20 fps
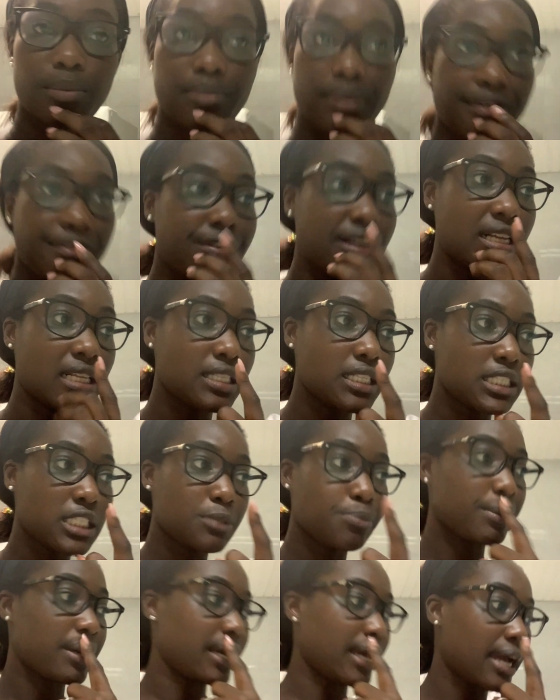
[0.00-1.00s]
of my friends,
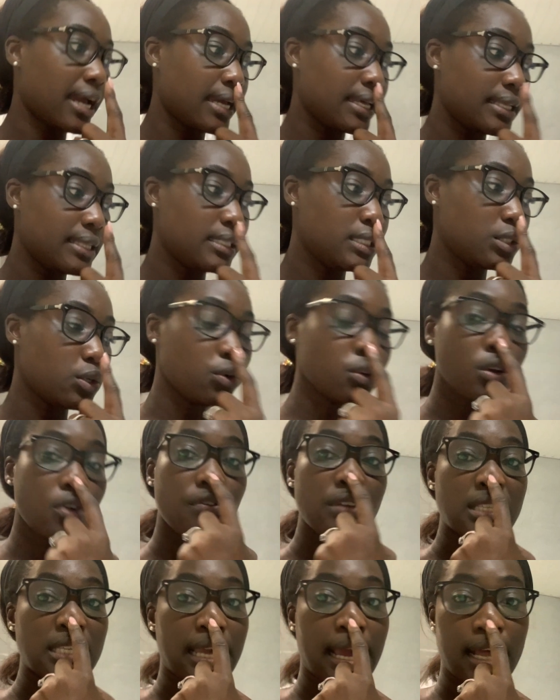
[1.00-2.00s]
but I don't know if
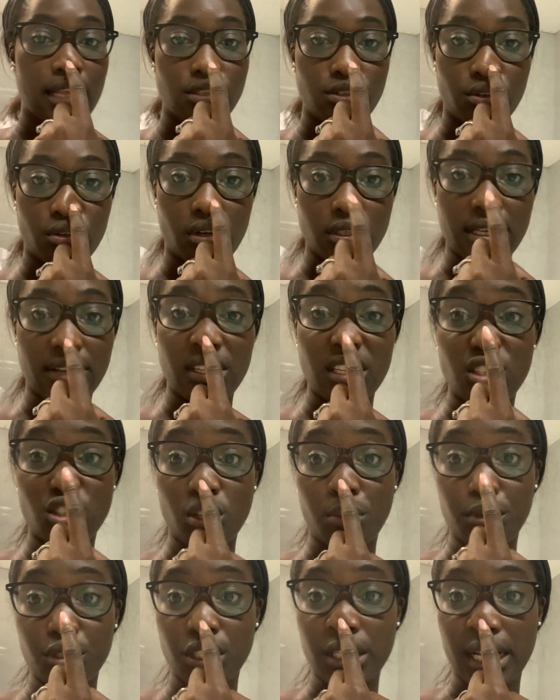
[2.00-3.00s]
it's canceled or not, so I can
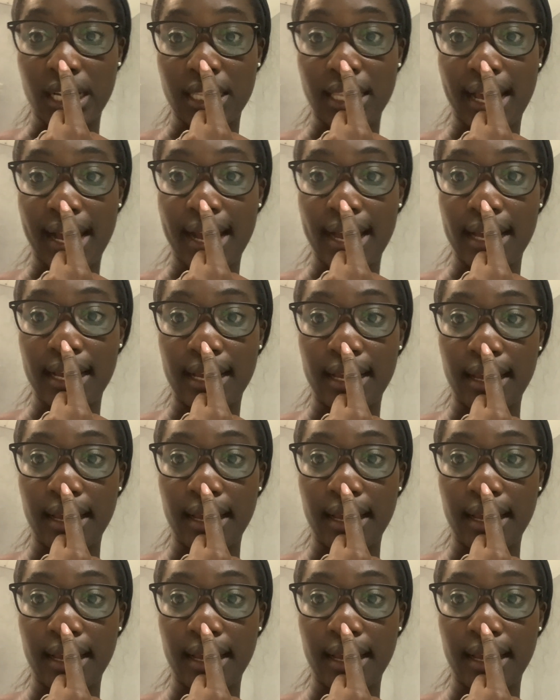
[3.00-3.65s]
double check that.